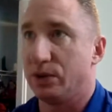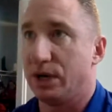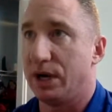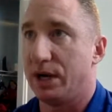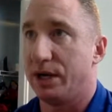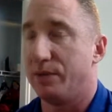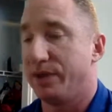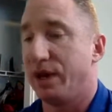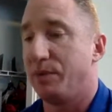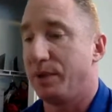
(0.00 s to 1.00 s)
I am
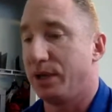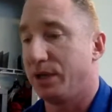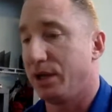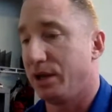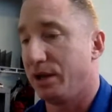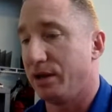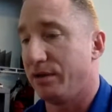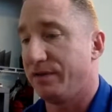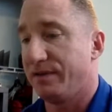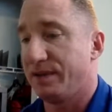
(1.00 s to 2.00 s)
typing in
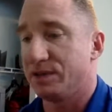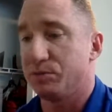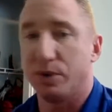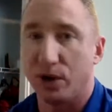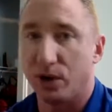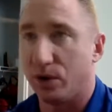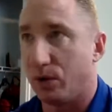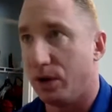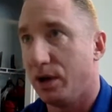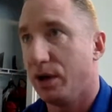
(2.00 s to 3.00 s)
Fizbo.
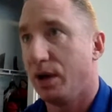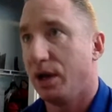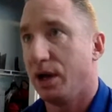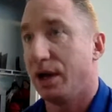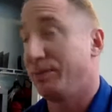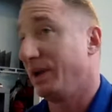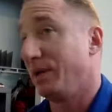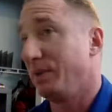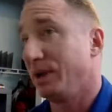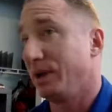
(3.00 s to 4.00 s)
I'm
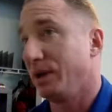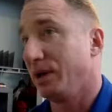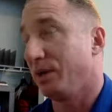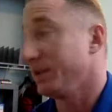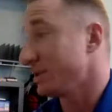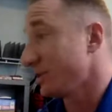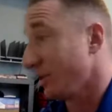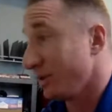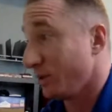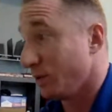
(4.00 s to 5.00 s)
typing in, I'm going to start
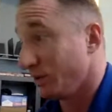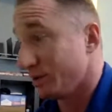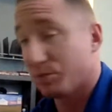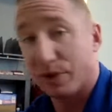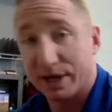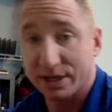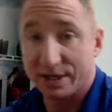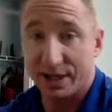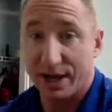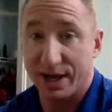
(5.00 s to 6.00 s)
in Coral Springs
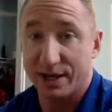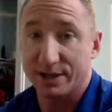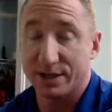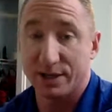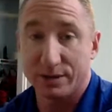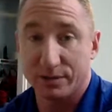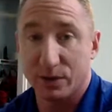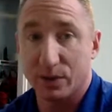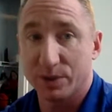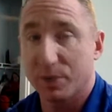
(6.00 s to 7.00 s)
today. So
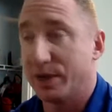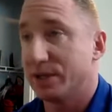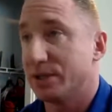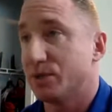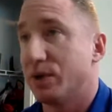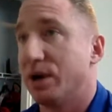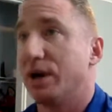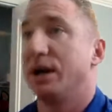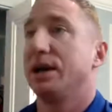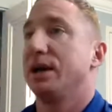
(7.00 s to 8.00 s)
Coral Springs is where
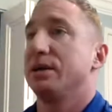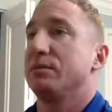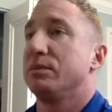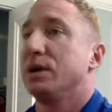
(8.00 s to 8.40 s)
I am